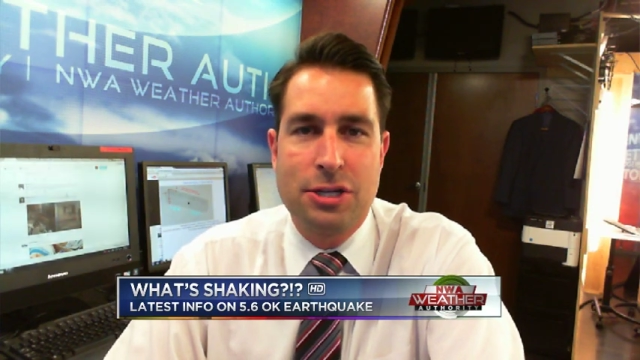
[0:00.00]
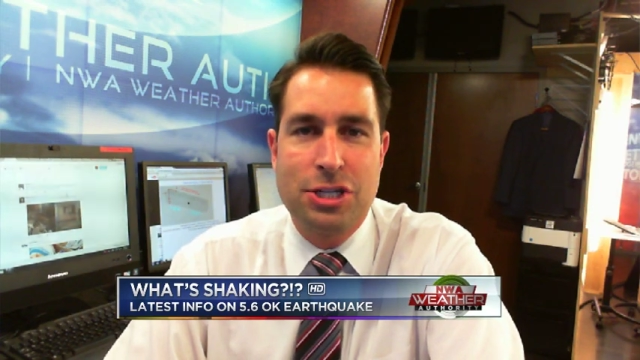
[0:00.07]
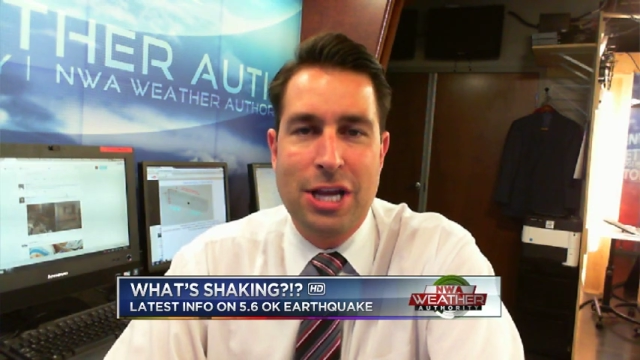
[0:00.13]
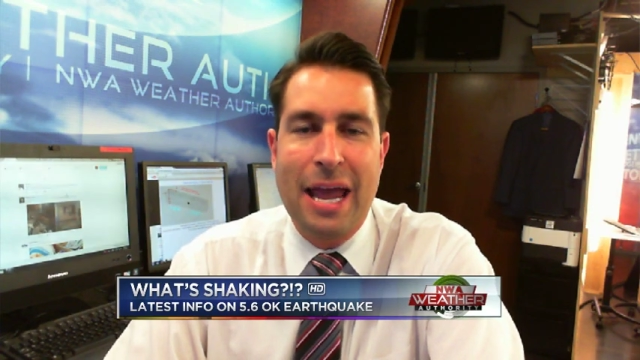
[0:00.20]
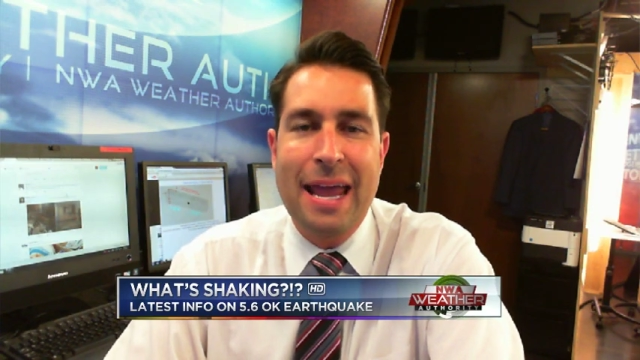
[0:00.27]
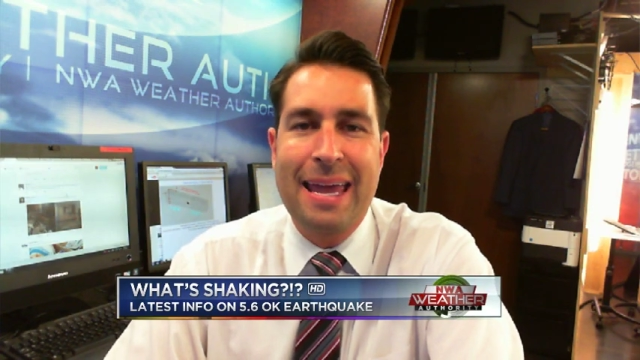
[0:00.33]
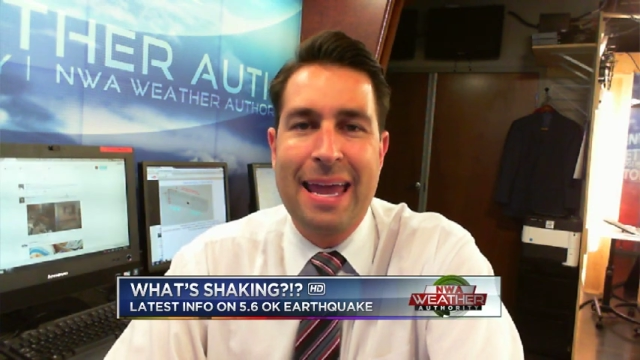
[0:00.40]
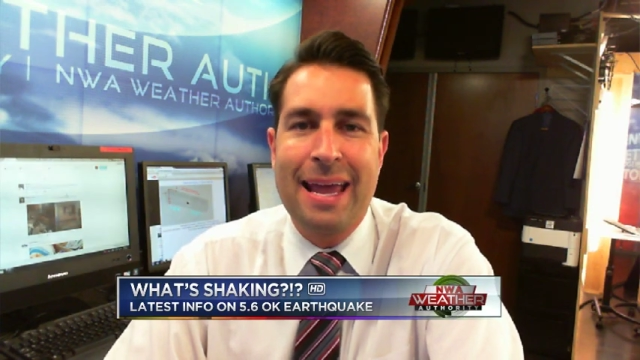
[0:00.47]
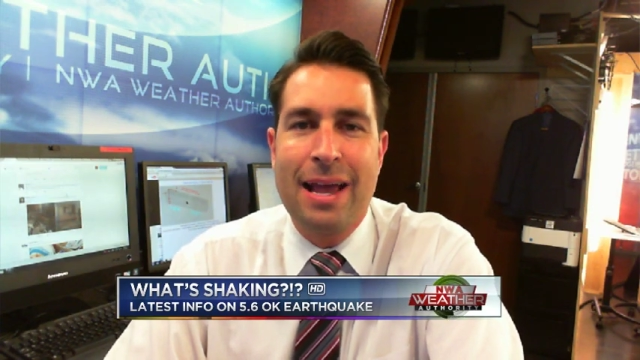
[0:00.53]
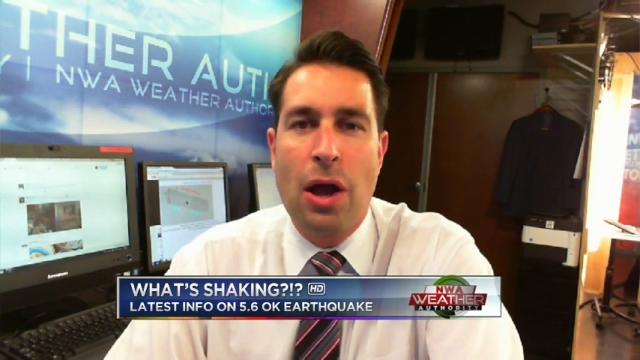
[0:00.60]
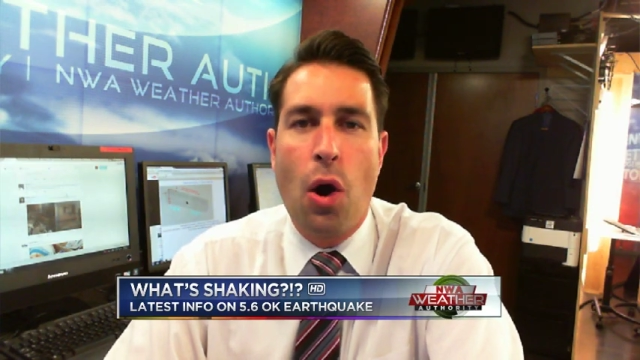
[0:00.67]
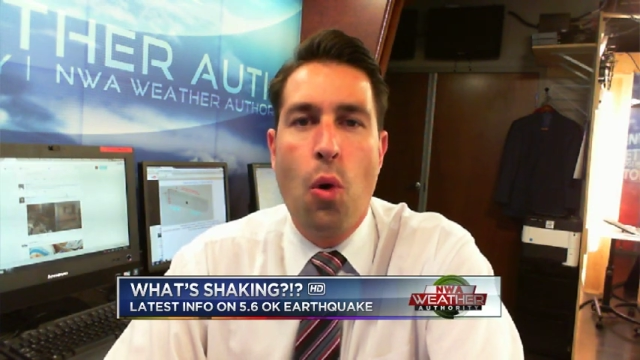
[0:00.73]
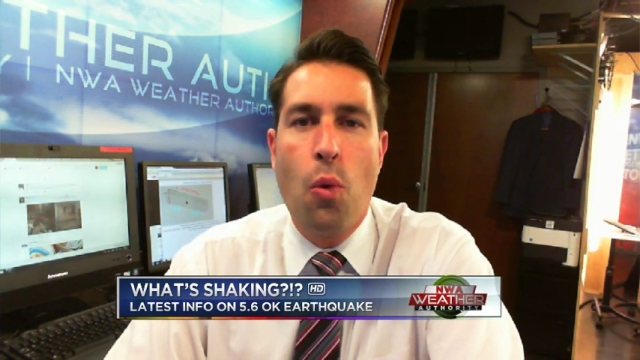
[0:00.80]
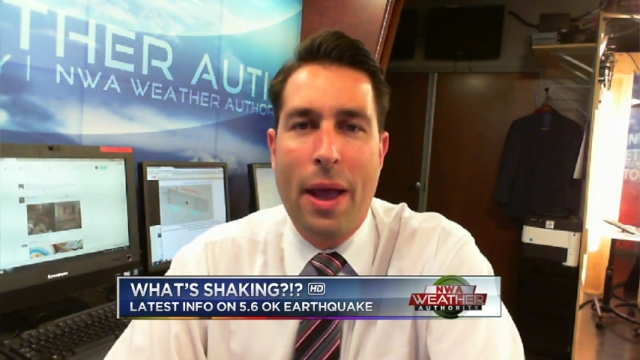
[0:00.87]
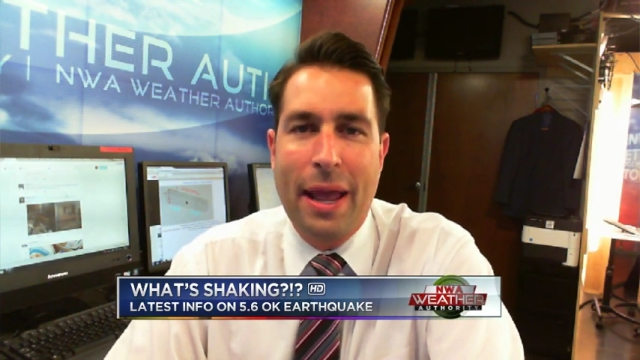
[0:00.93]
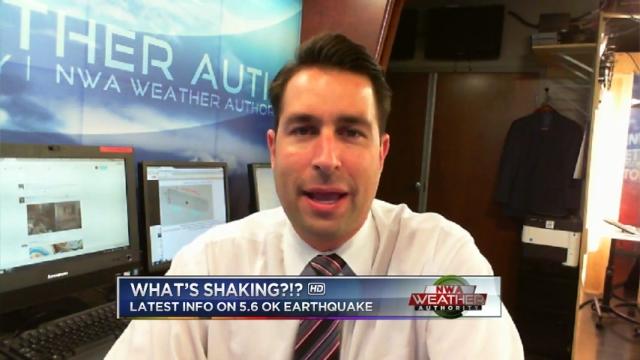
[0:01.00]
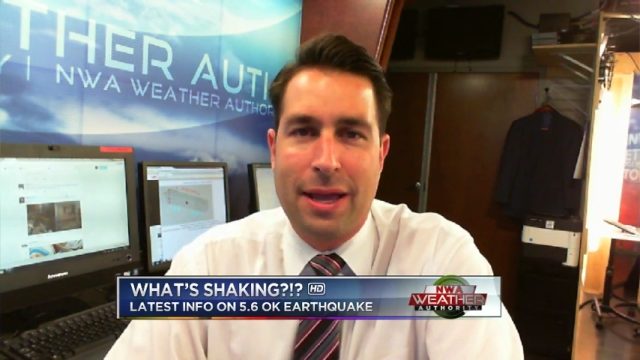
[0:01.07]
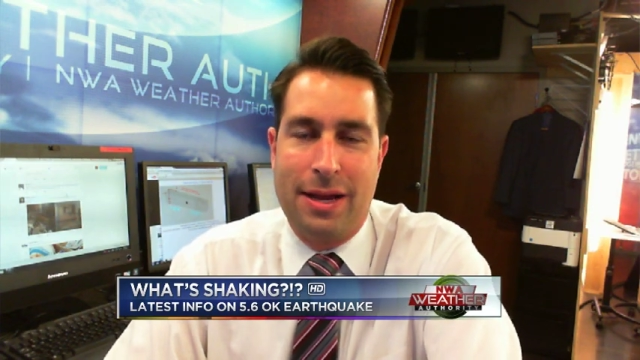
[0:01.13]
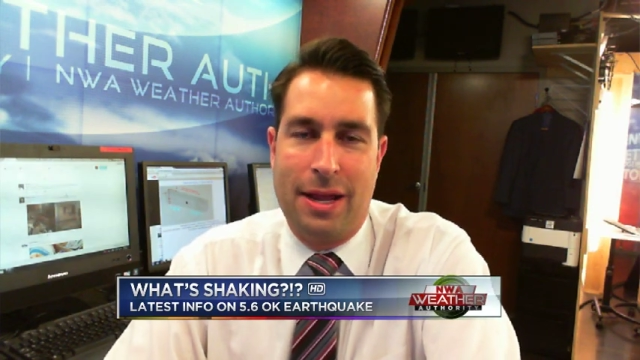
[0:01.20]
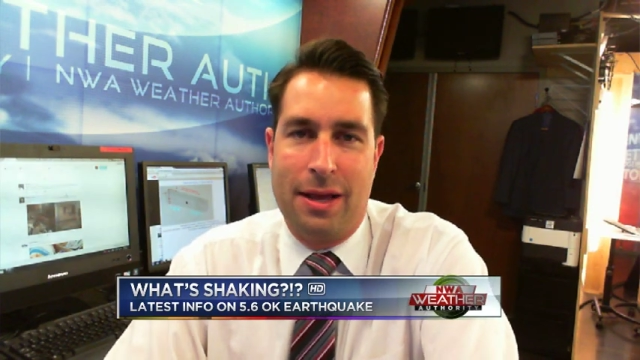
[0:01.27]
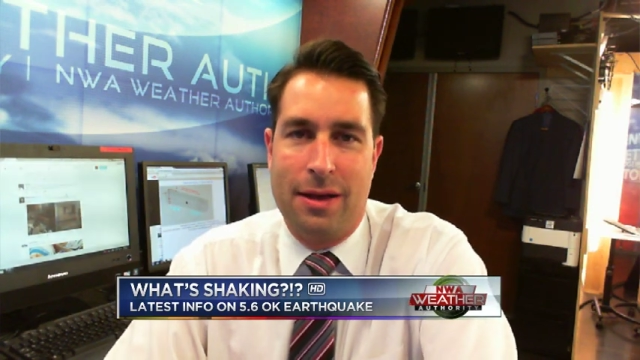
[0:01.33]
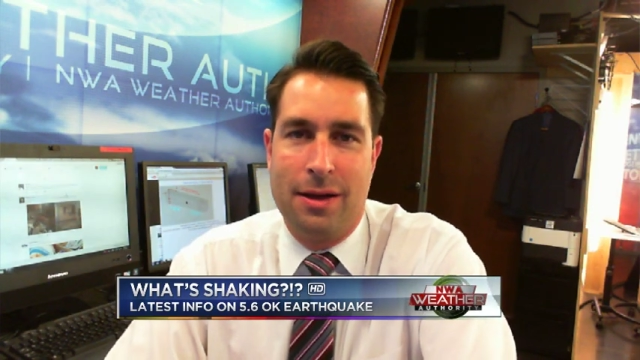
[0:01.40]
shaking
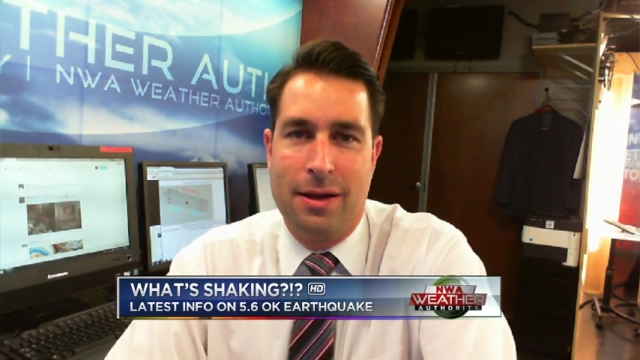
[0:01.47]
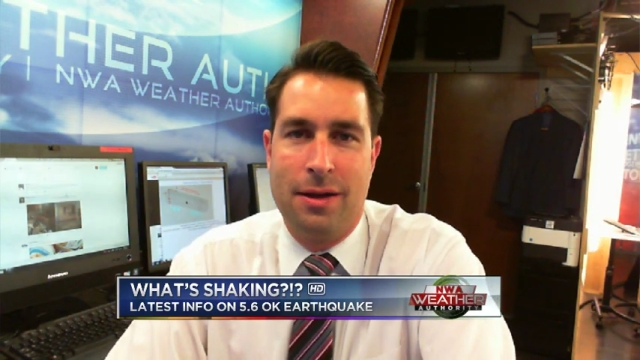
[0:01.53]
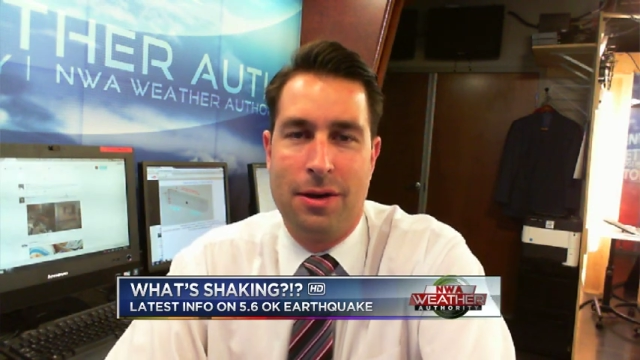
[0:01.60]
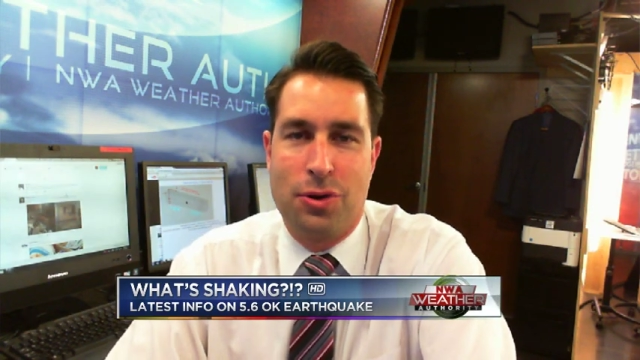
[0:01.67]
awakening